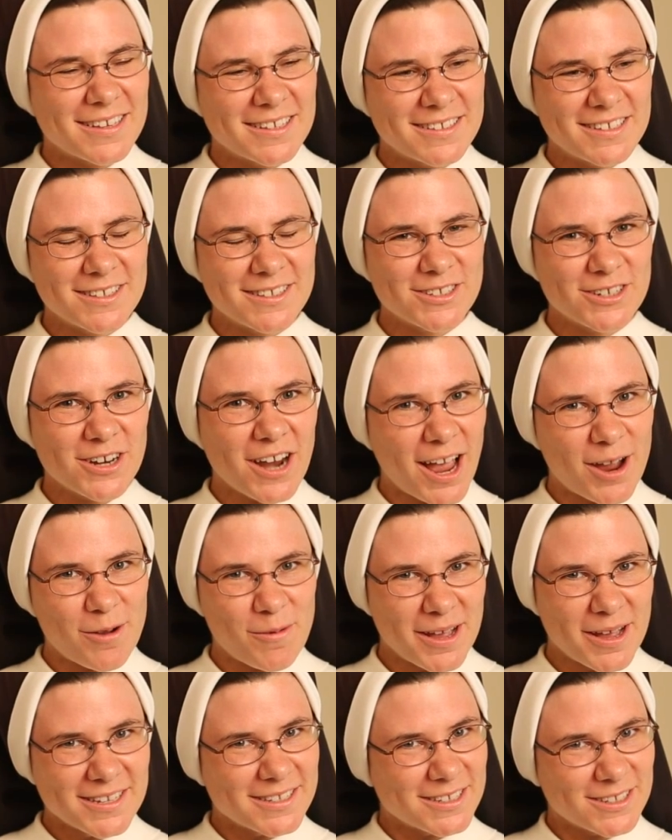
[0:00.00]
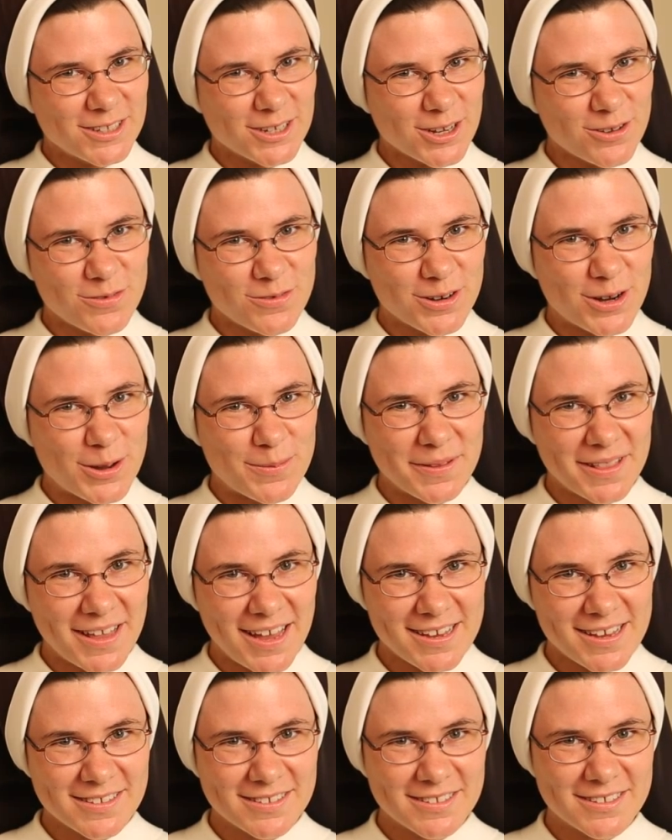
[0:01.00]
"Sister, I want to look for a
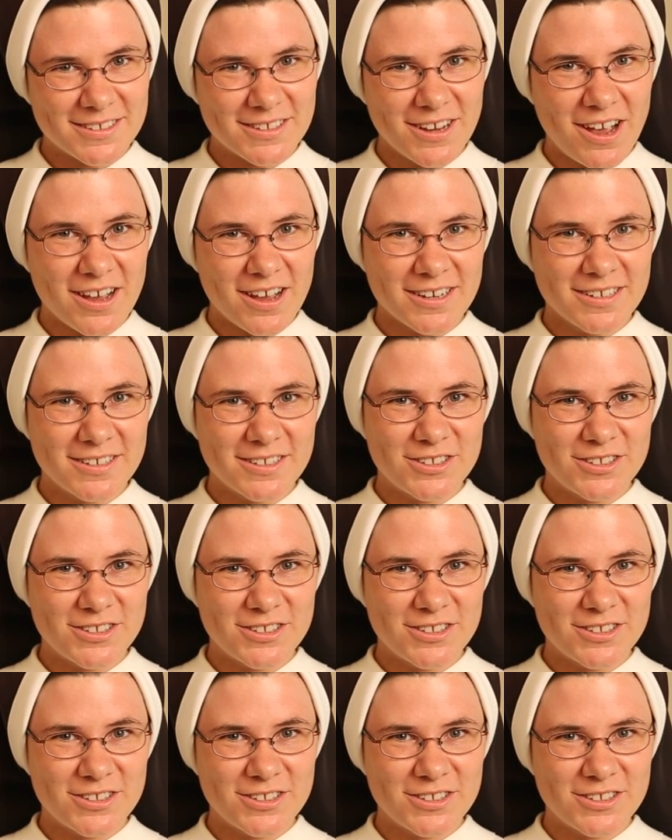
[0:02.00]
place to talk